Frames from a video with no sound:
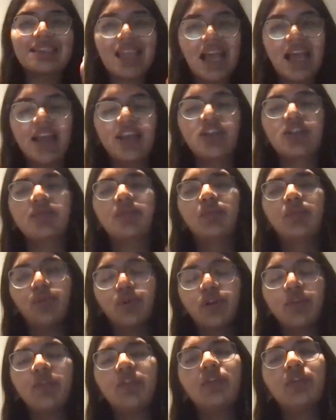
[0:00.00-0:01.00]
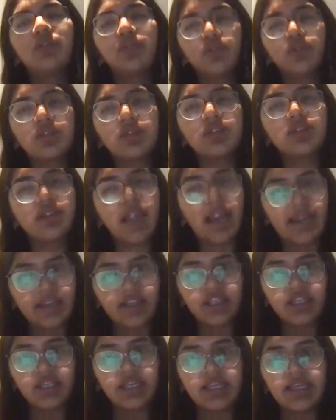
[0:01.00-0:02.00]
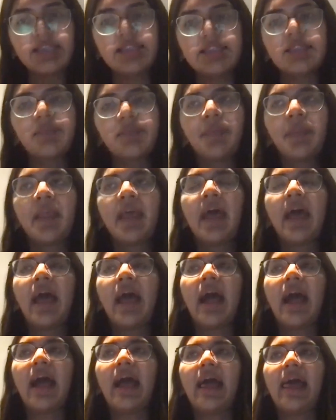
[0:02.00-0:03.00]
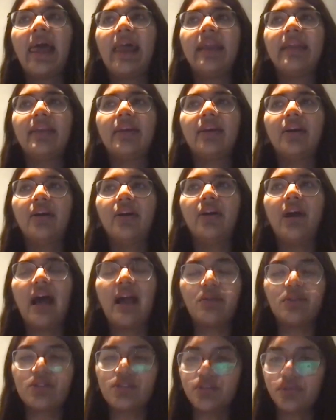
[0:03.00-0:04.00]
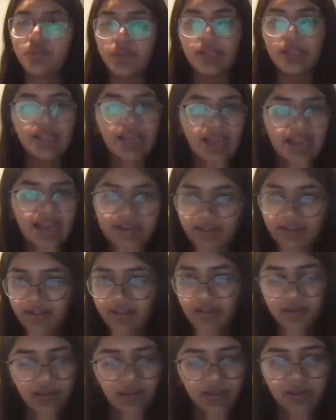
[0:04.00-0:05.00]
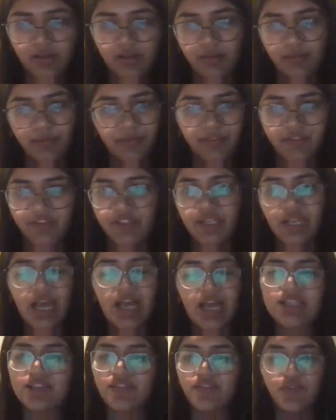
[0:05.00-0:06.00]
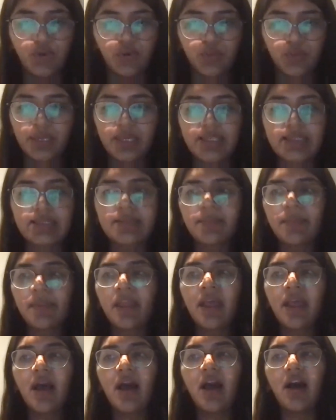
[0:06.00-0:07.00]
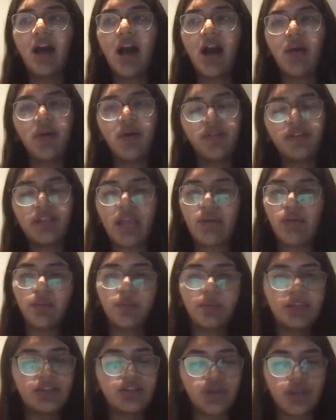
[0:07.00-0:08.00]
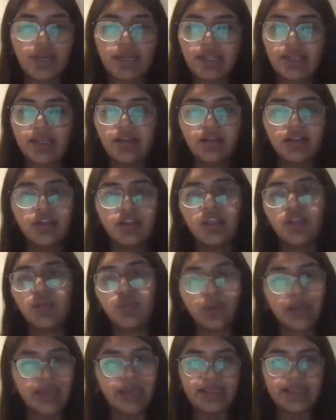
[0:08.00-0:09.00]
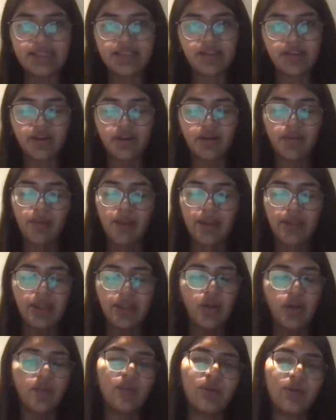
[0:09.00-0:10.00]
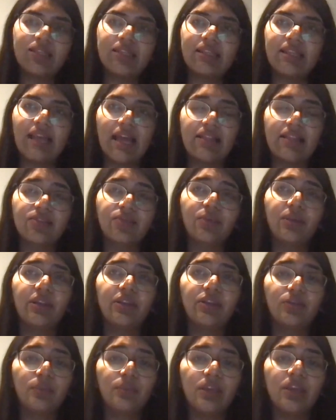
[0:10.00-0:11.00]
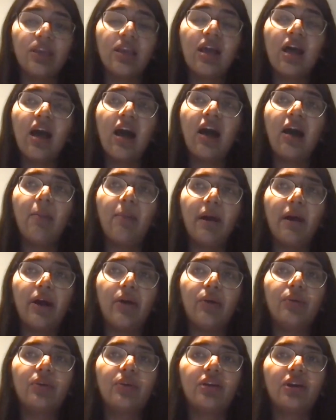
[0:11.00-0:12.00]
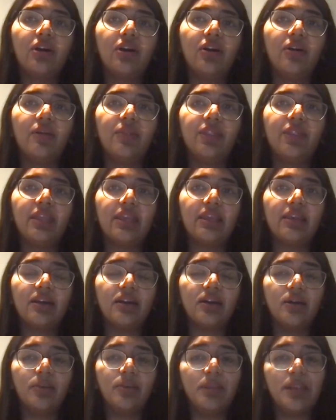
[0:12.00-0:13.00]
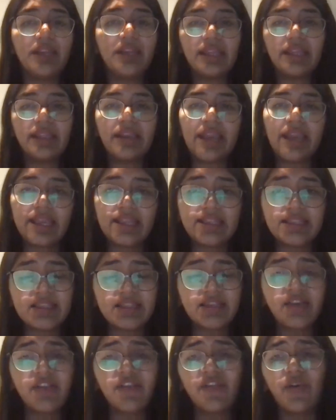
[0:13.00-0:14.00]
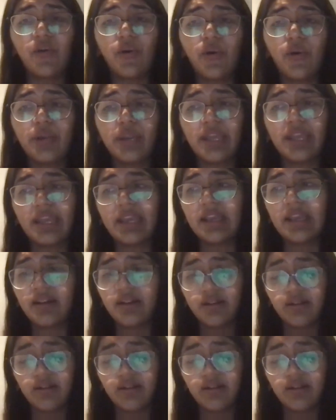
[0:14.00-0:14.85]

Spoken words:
slash more of a growth strategy case. And I was doing that for the last 4 weeks. However, I would be joining a new case Monday onwards, and that's going to be about the bidding rights for a